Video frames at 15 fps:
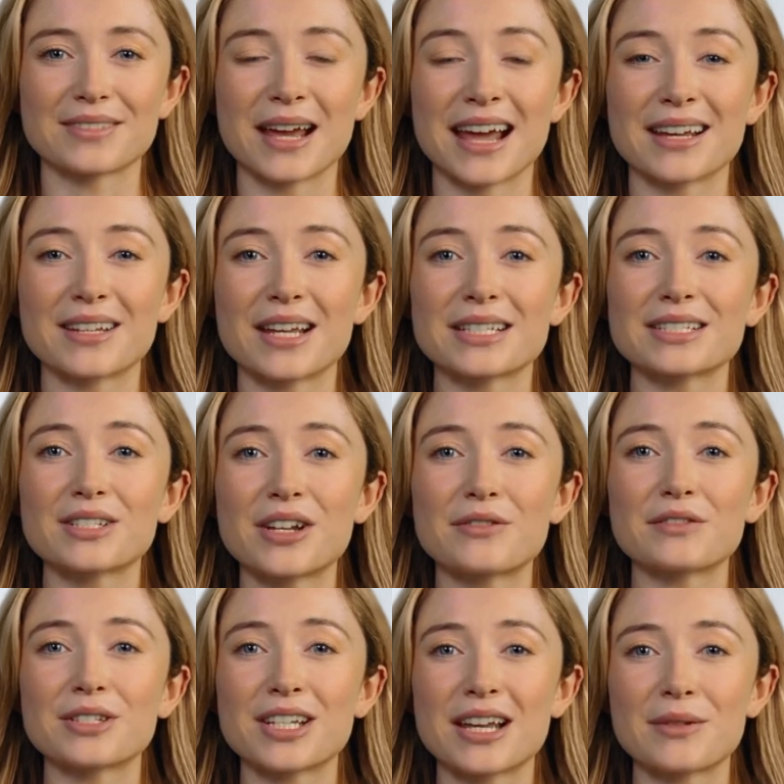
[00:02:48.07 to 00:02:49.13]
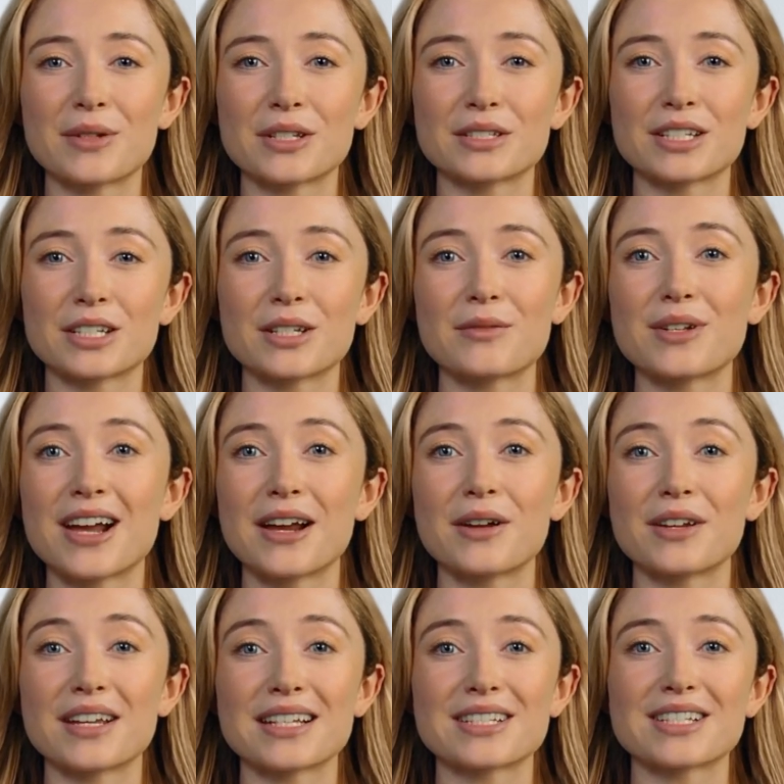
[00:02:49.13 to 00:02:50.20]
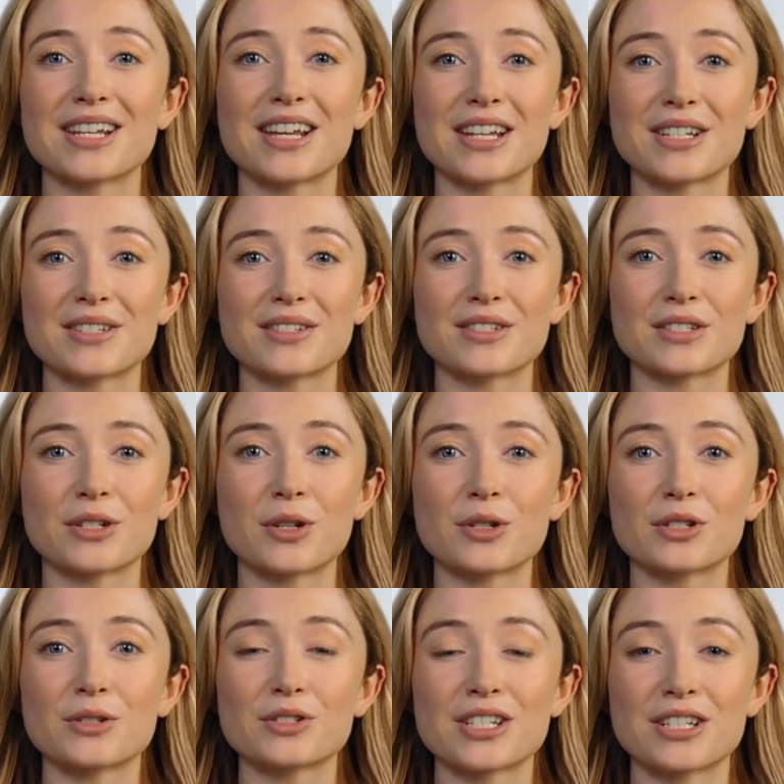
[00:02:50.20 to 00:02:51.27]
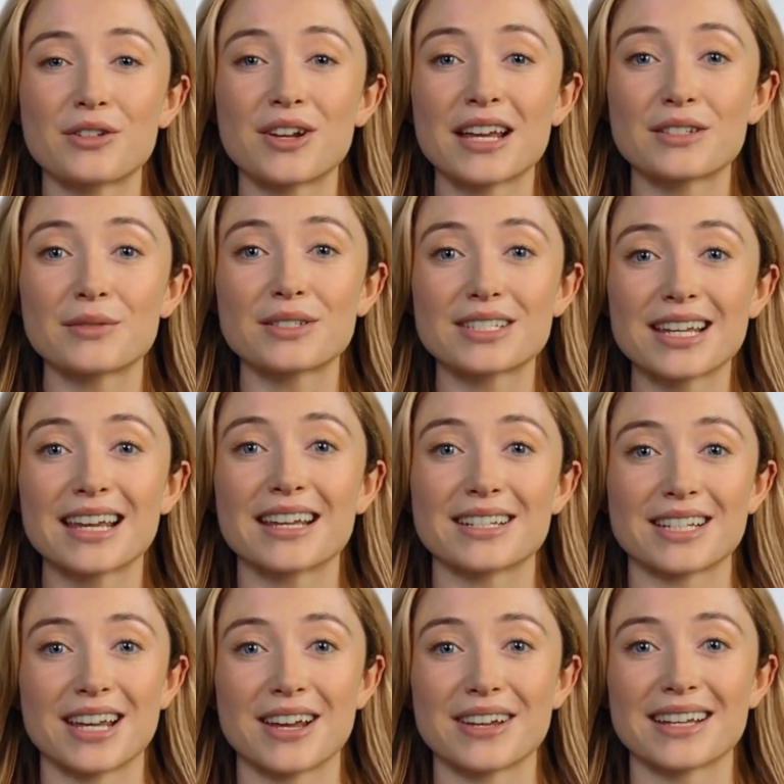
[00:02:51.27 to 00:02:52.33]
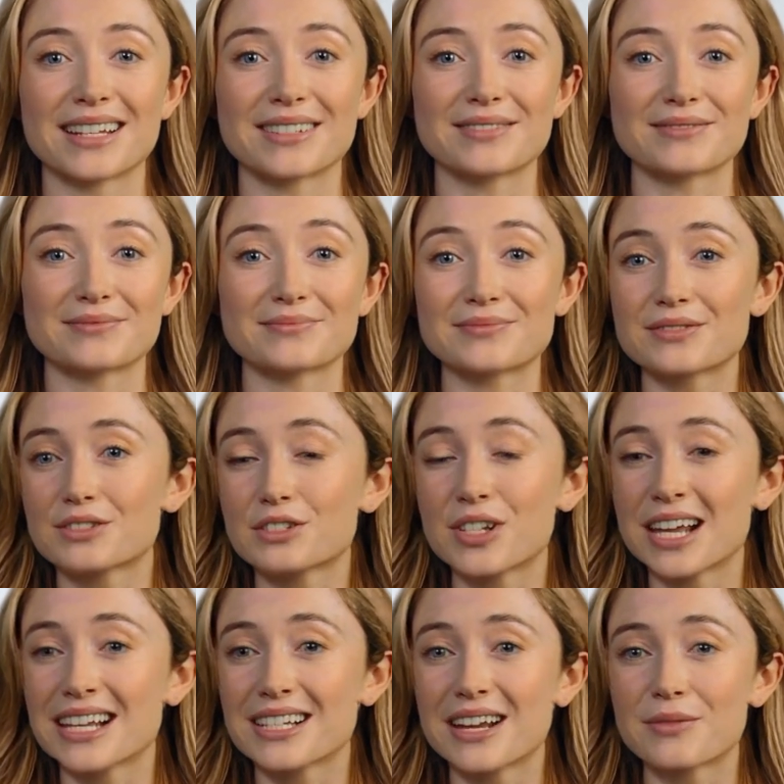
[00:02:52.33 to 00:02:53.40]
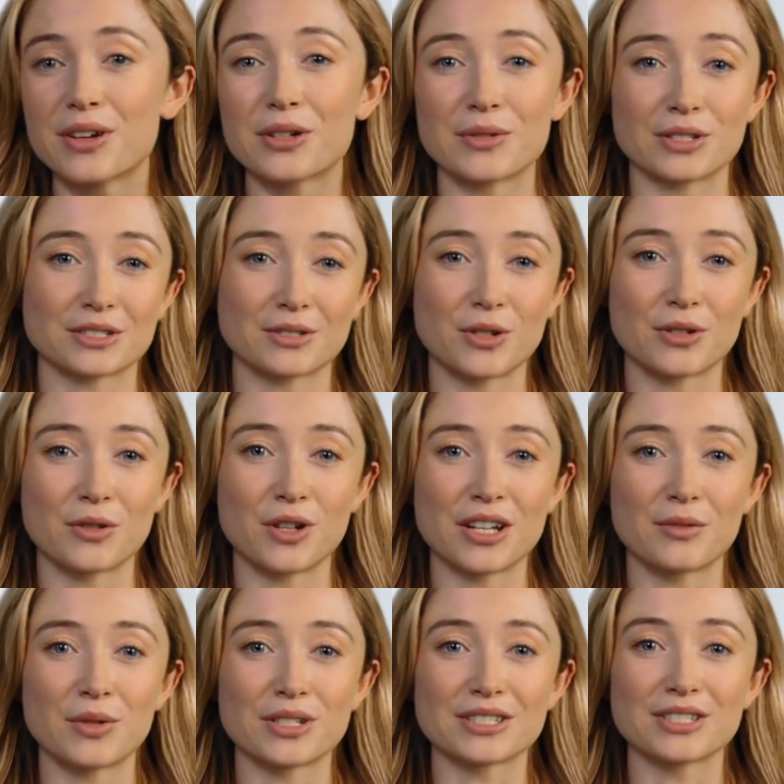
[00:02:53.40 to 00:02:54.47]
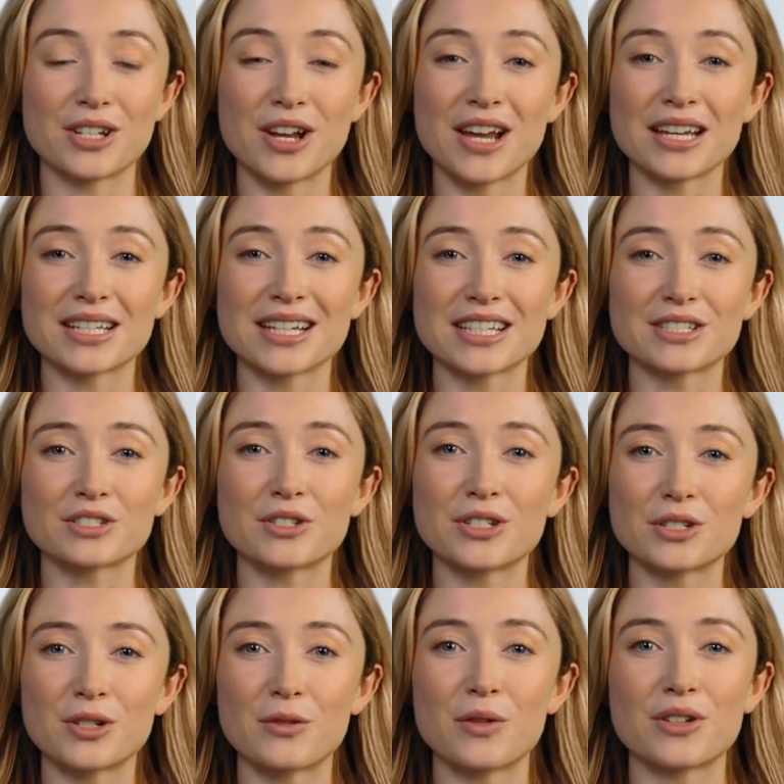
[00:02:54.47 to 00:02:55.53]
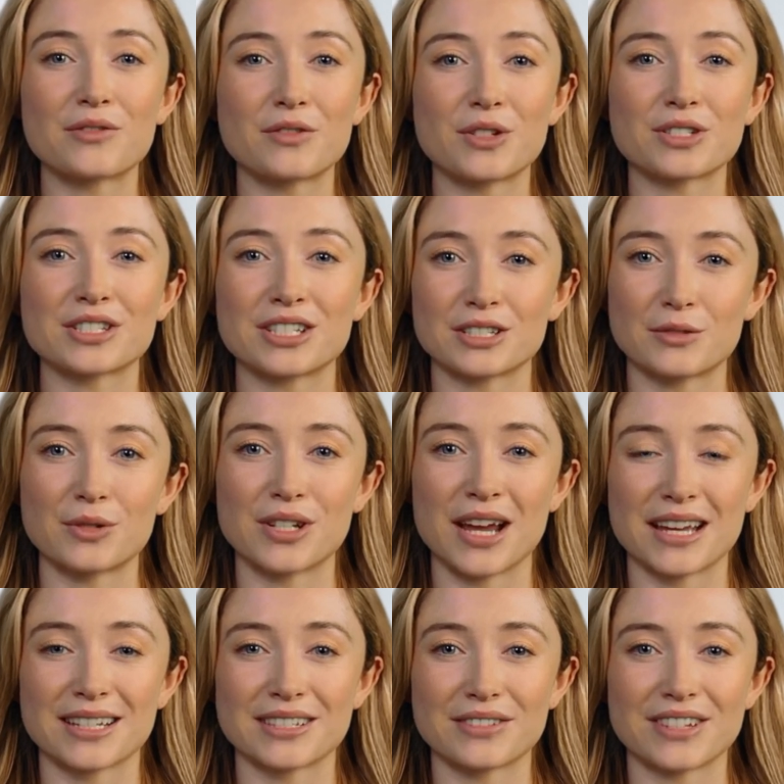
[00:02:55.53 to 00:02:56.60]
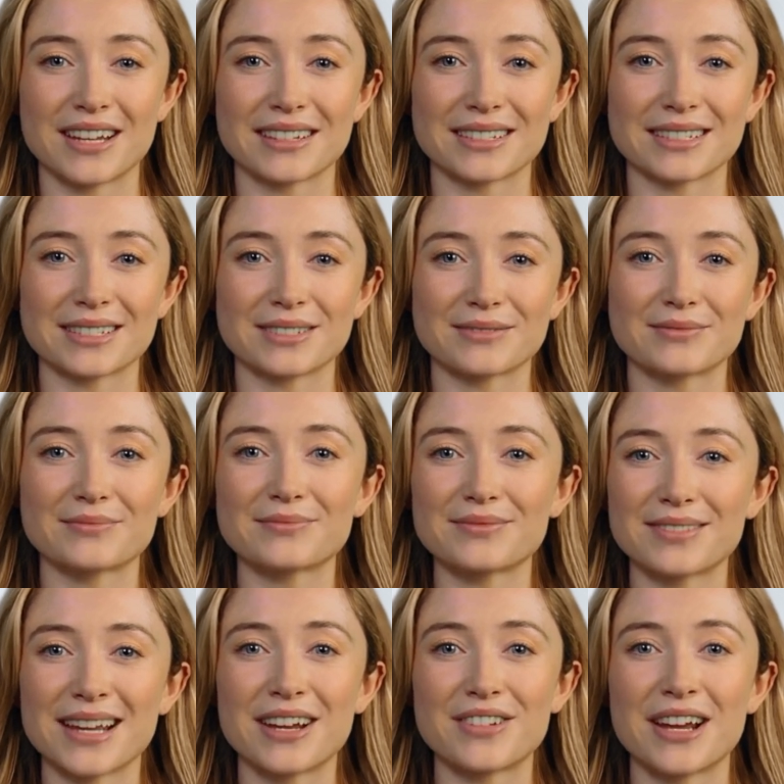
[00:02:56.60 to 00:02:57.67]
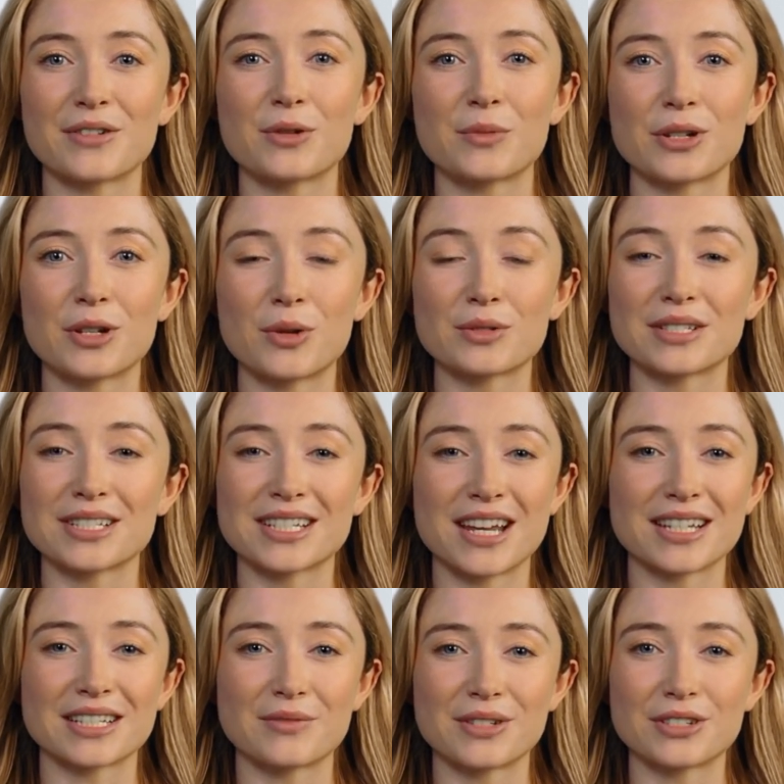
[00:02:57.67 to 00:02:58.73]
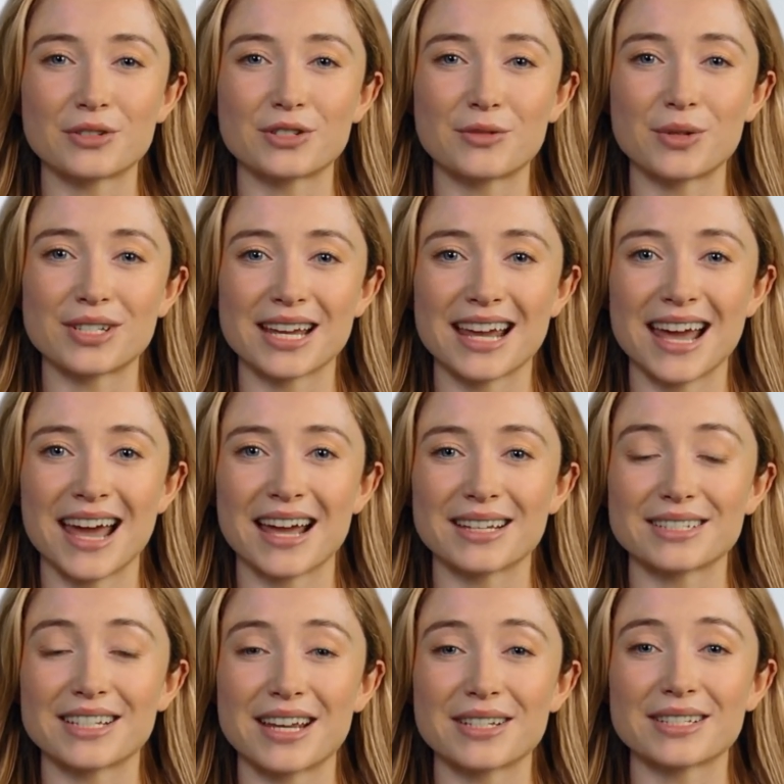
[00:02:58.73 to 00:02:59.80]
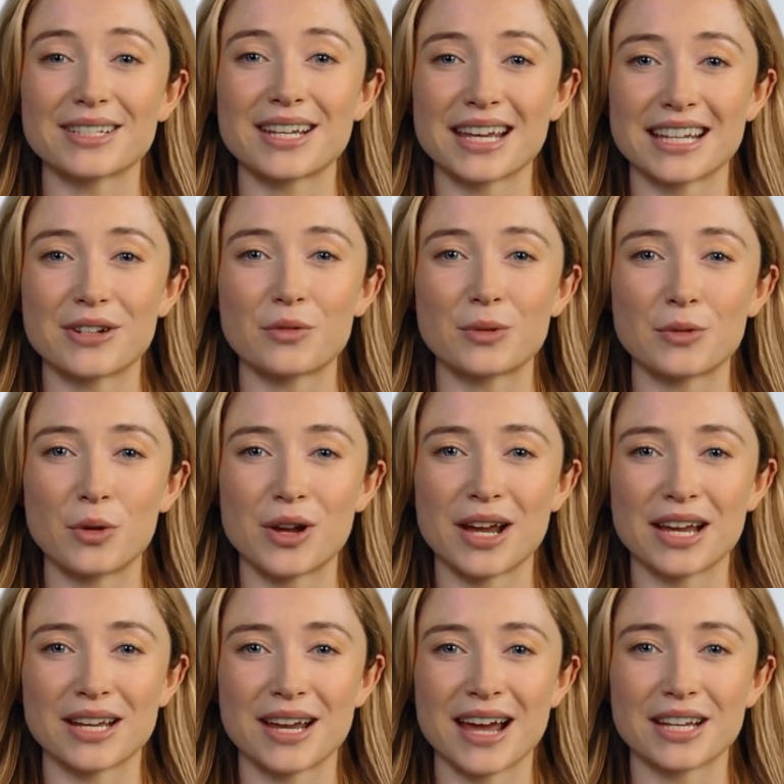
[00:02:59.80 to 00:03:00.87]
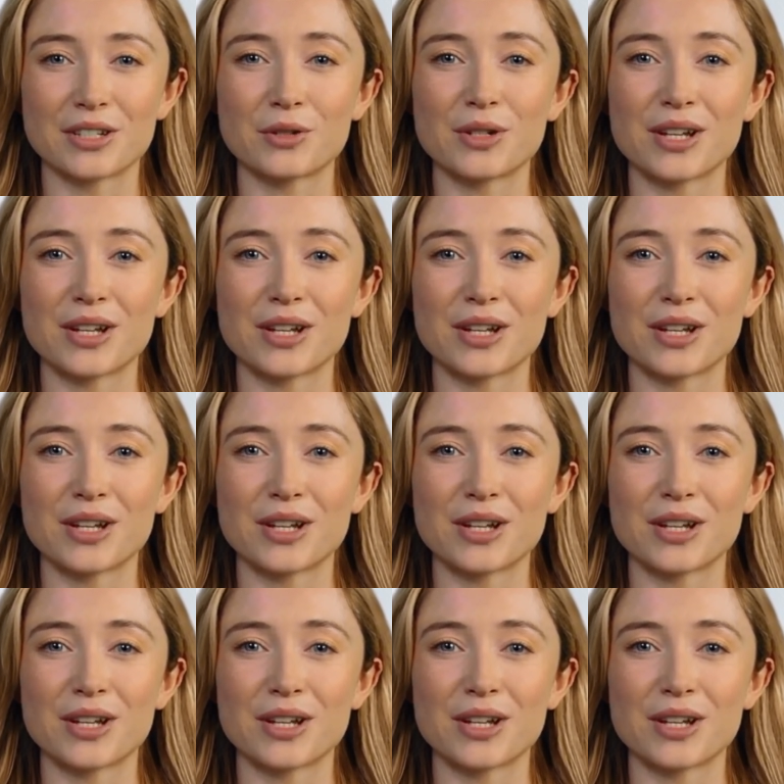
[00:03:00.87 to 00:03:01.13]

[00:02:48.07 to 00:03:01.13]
And let's not forget about the human element. Users interact with data daily. Training them on what's normal and what's not can turn your workforce into a line of defense. If everyone knows the signs of unusual data access, they can report it and you